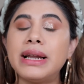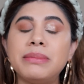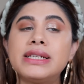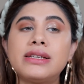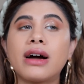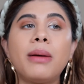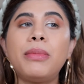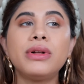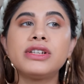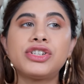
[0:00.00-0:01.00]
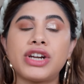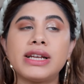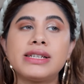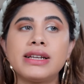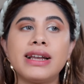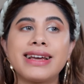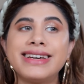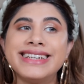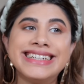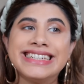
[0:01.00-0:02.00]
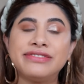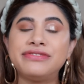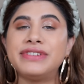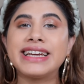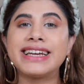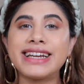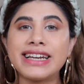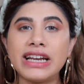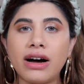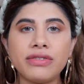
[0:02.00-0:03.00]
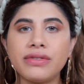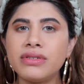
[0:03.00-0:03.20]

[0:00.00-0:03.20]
Let me suck up all the stress and like fake it and laugh.